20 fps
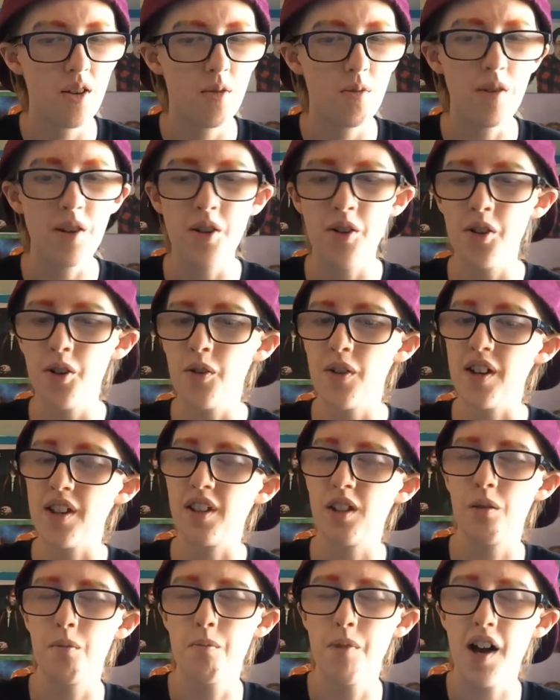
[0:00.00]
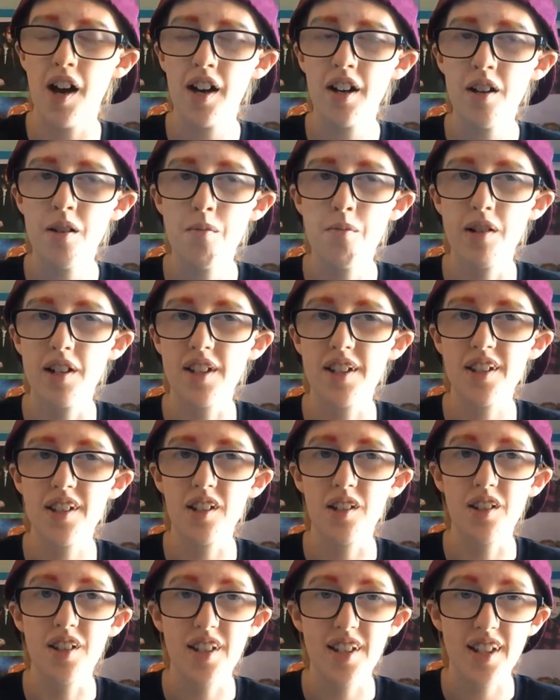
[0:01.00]
We don't know anything about it, but it's
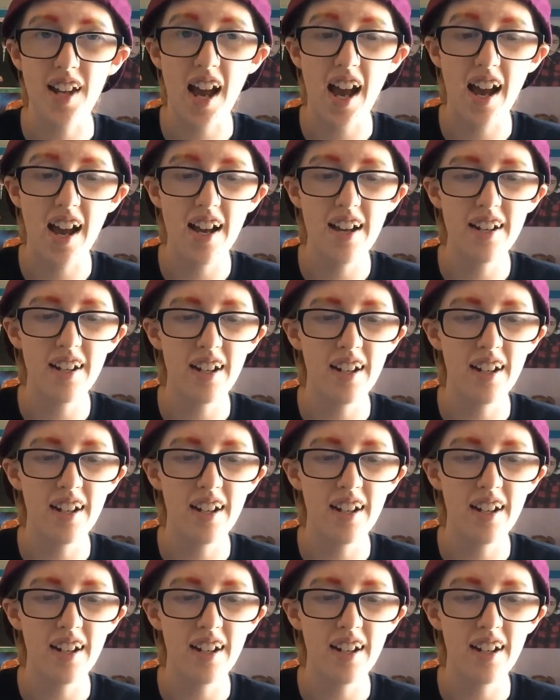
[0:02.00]
still sad,